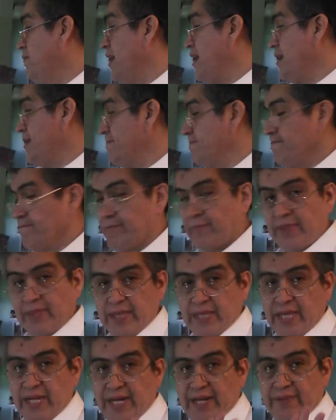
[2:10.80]
pain,
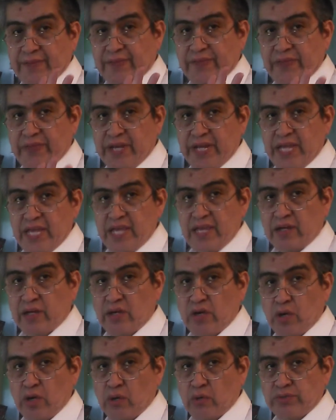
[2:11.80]
there are 3
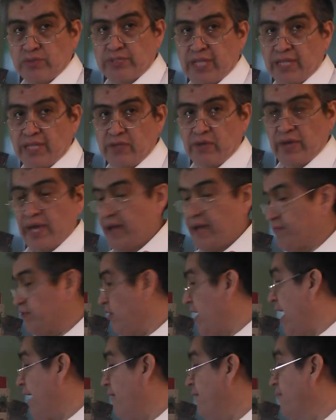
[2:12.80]
codes that you have to
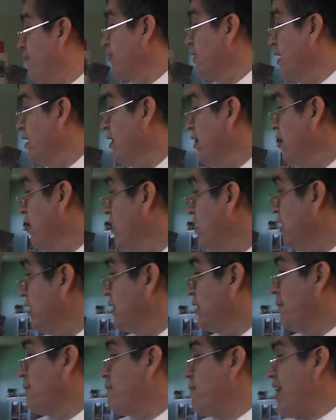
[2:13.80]
have.
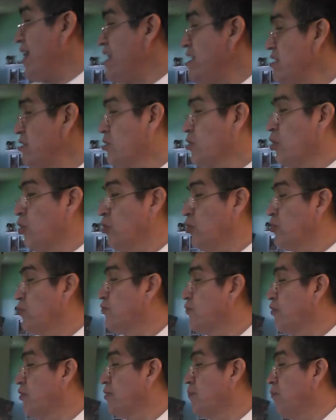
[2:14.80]
The main code
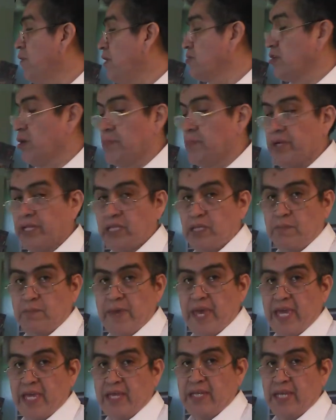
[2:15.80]
for post-operative
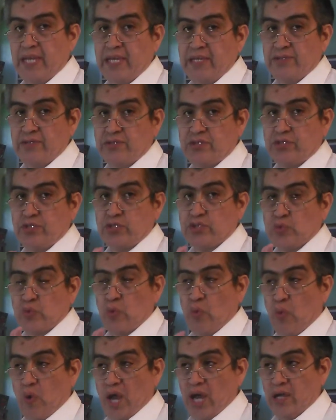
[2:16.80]
pain is just
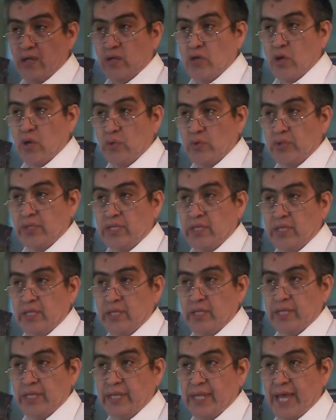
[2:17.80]
one code
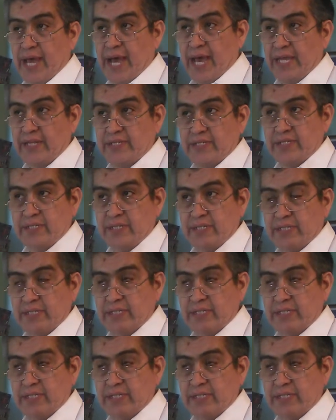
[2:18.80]
that